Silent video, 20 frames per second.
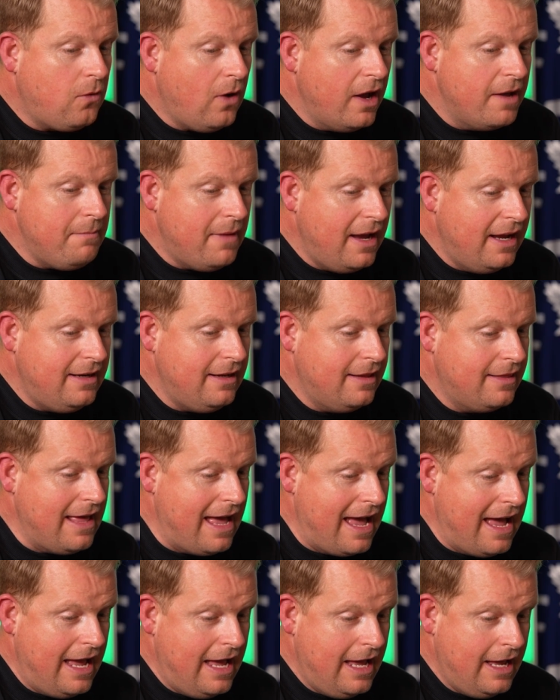quite made it
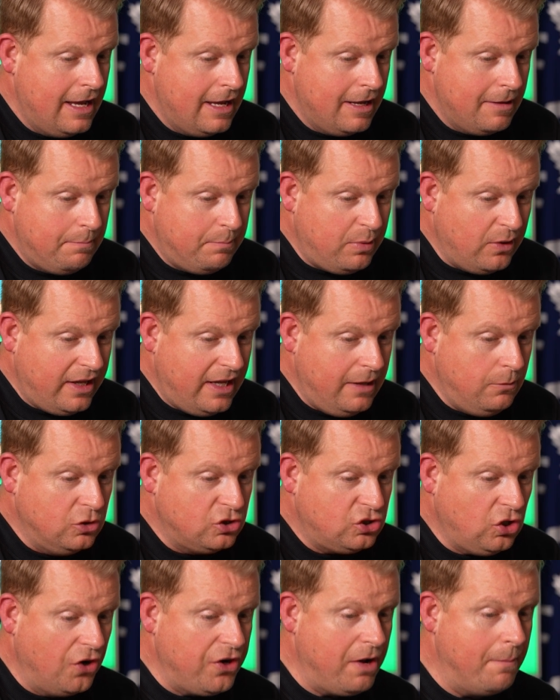there. No, but he
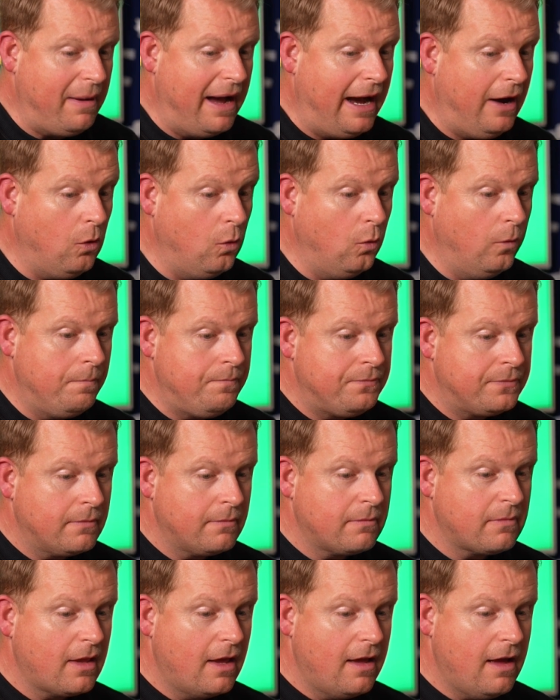was on about
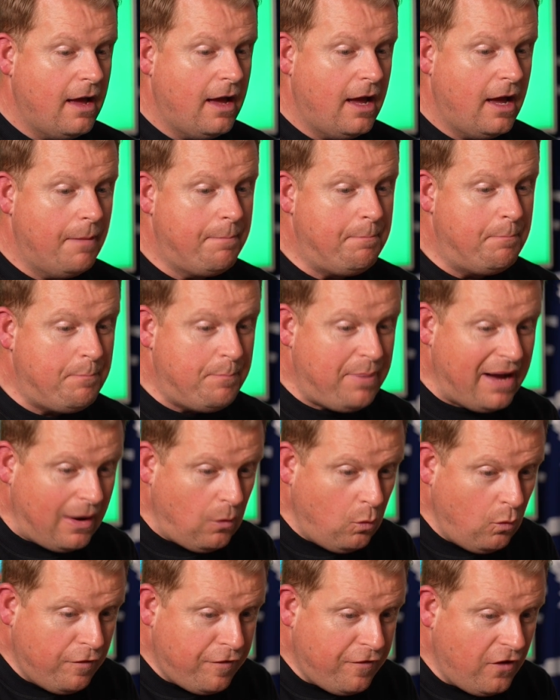
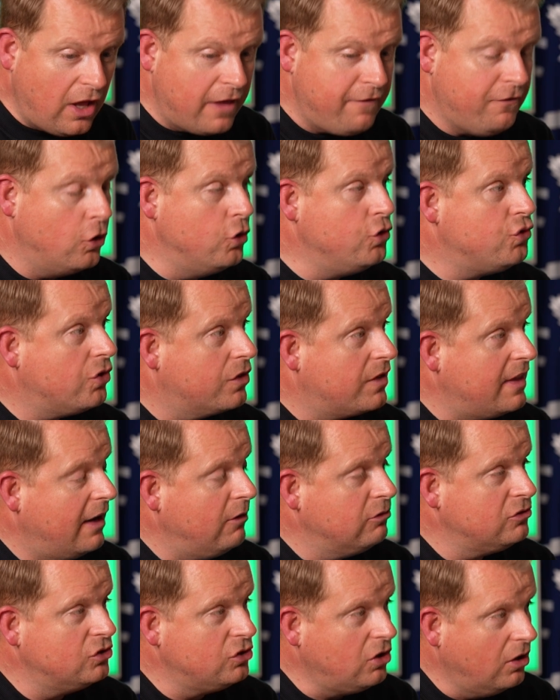
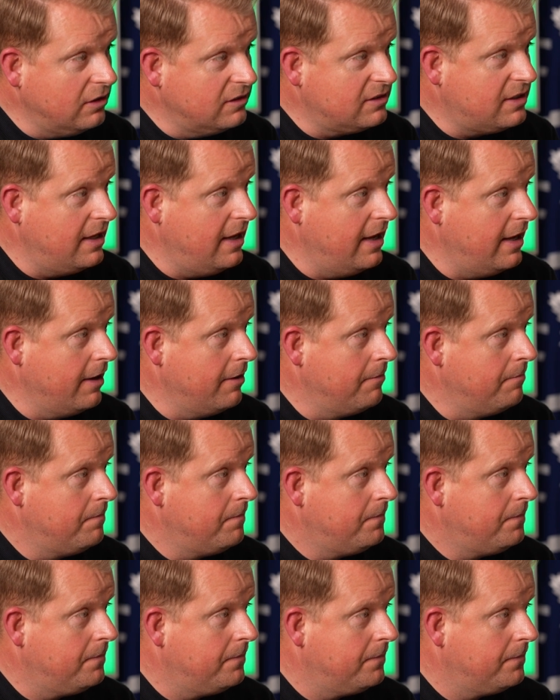$500,000 a year.
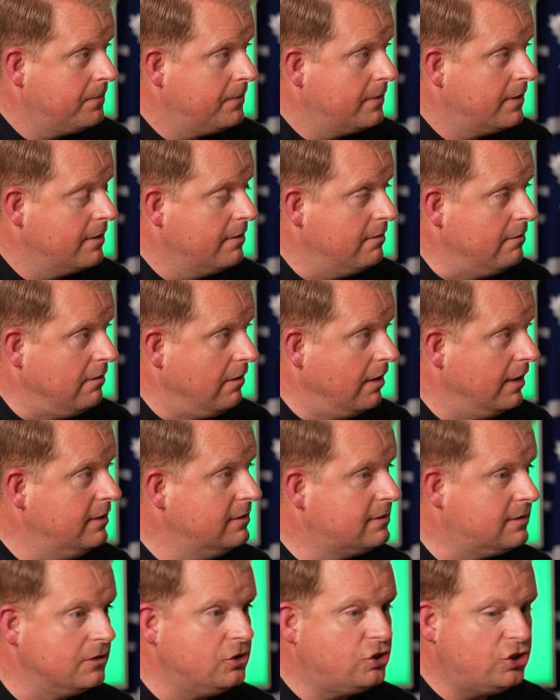Yeah,
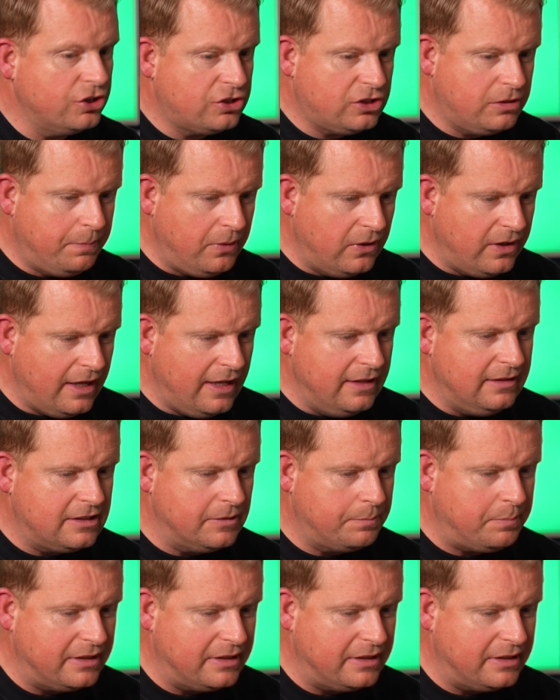right. So just to put it into